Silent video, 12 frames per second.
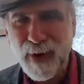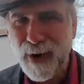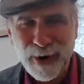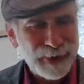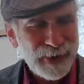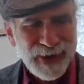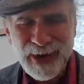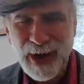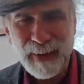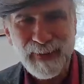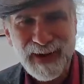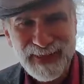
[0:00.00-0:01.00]
part. Look it
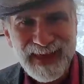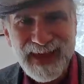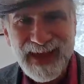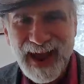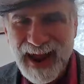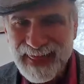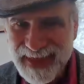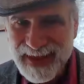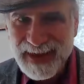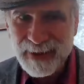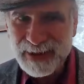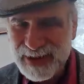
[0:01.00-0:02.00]
up. I I
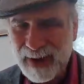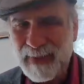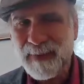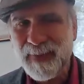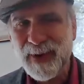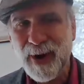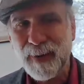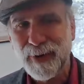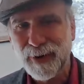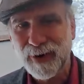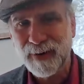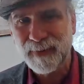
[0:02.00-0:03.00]
think it was some NPR
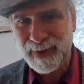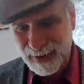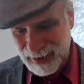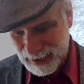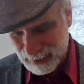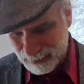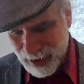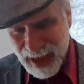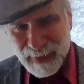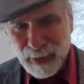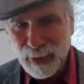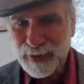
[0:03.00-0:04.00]
program. might
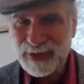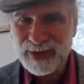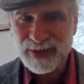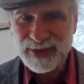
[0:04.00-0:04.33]
have been All Things